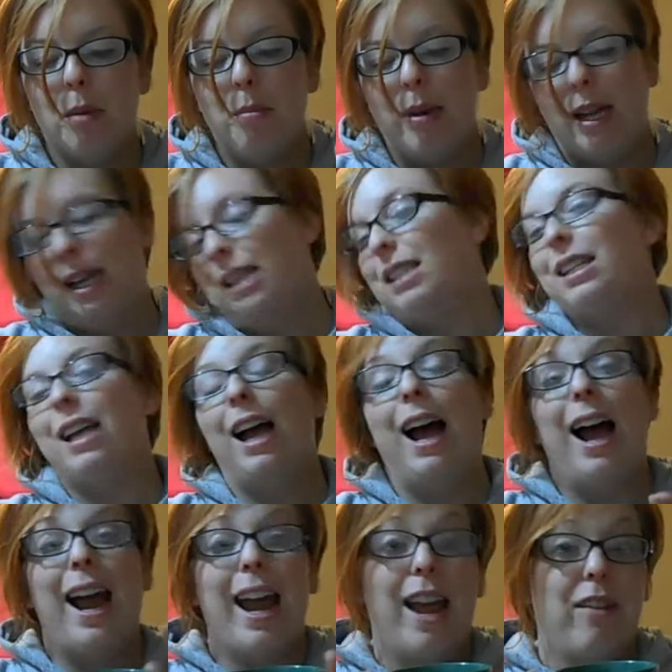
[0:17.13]
but
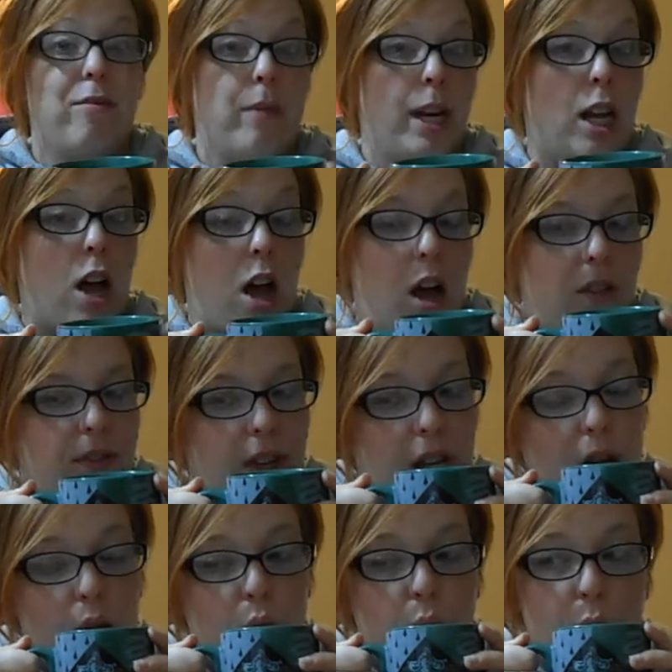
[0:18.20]
I have my
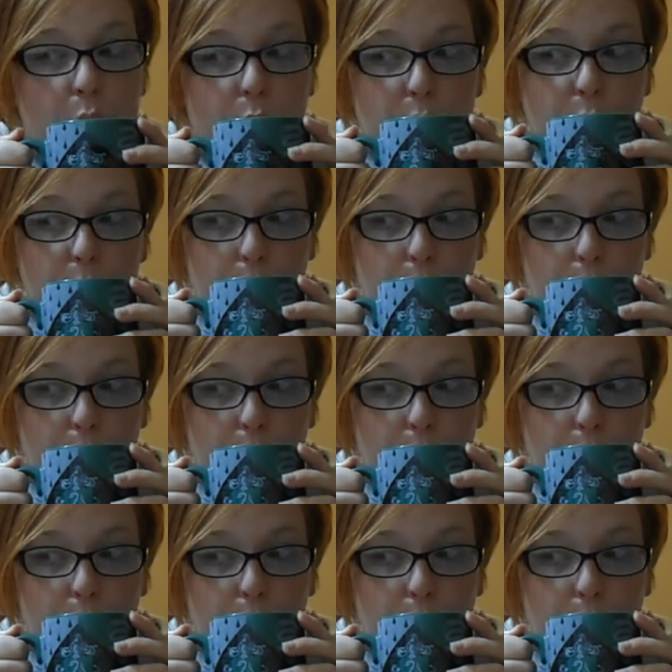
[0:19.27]
coffee.